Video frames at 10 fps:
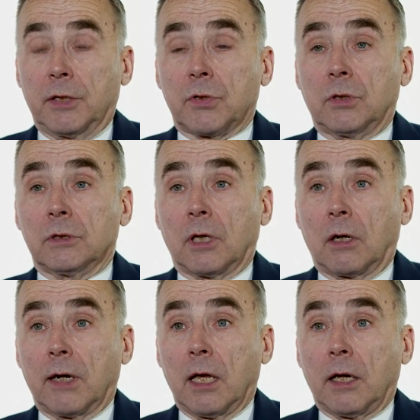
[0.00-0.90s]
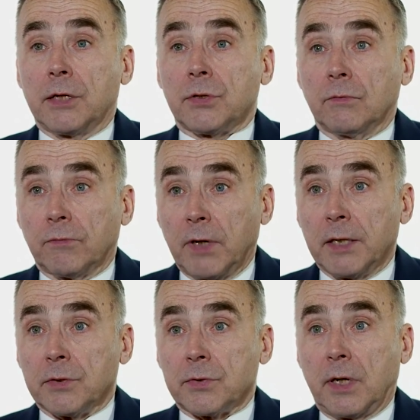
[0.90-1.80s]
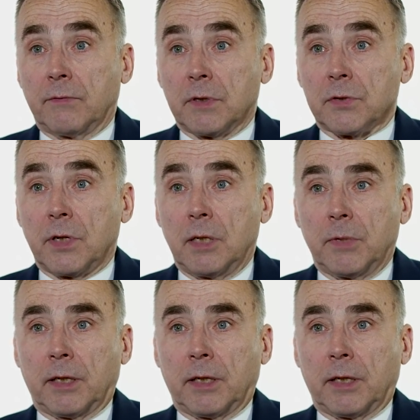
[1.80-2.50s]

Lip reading: It's good that our allies and friends have the same